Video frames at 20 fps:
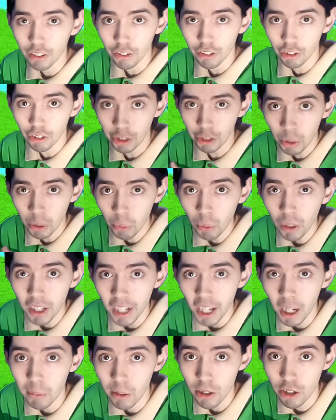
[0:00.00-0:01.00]
Do you want
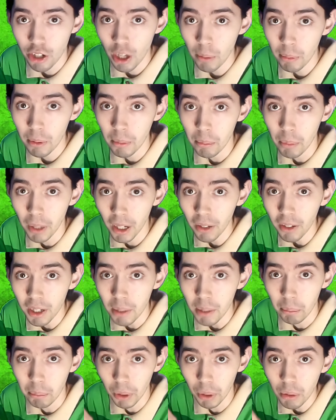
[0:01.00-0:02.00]
help and pill
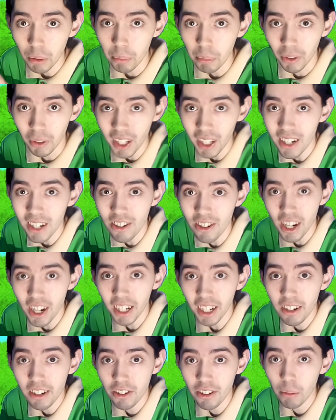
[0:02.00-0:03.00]
and Blue play
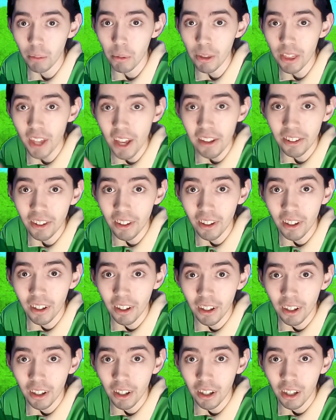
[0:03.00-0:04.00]
Jack and Jill with us?
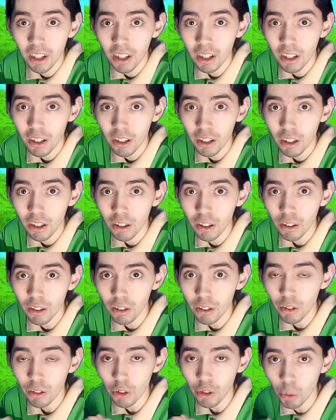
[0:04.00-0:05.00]
Sure
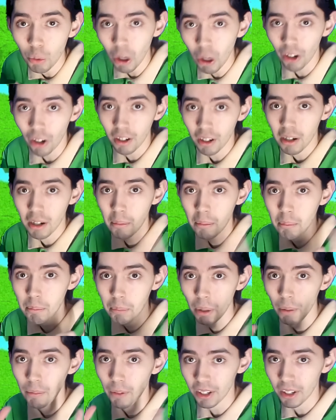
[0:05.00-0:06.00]
you are. Perfect.
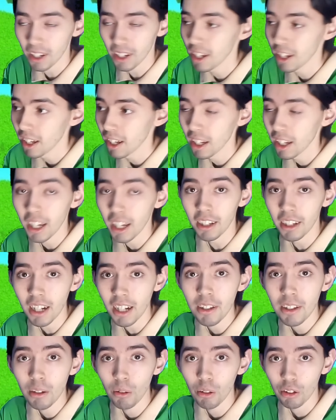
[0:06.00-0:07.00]
And
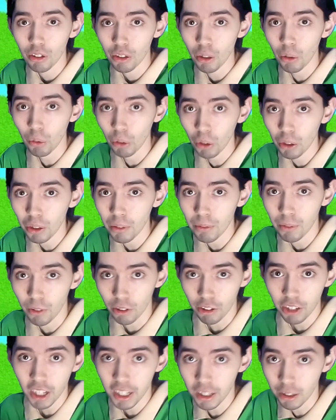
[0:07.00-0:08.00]
then you would go looking for
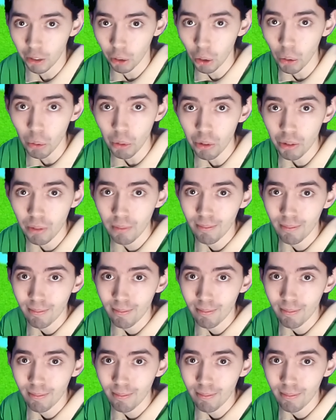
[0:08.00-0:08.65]
second clues.